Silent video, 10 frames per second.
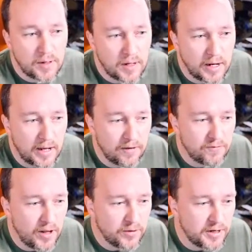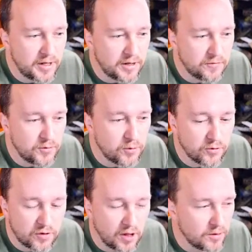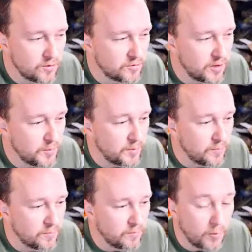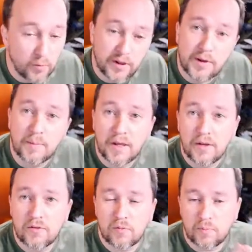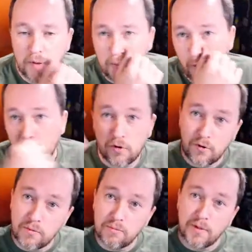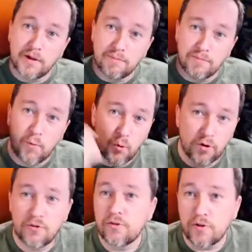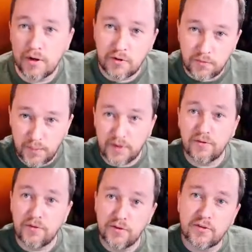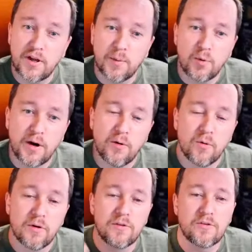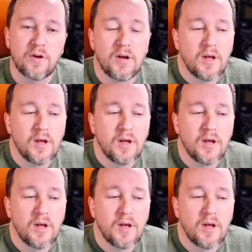I have validated a few of those colors, and I've been really amazed. People order like orange, and it's basically this kind of bright orange.